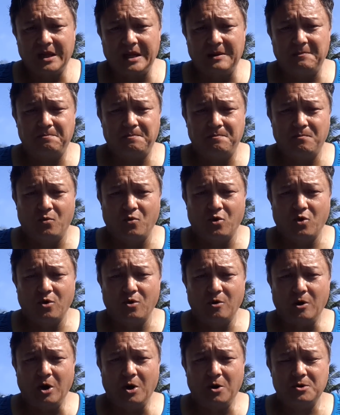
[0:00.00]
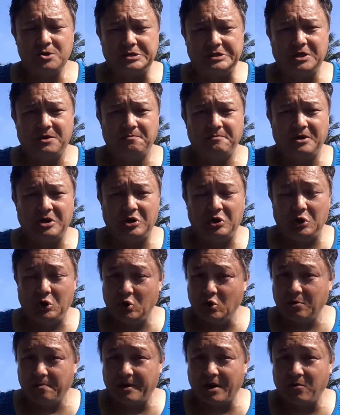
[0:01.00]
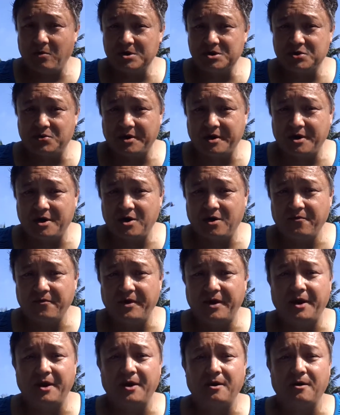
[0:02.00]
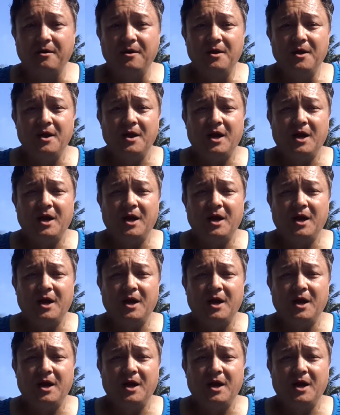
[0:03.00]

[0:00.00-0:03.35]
If more single men knew about what's going on over here,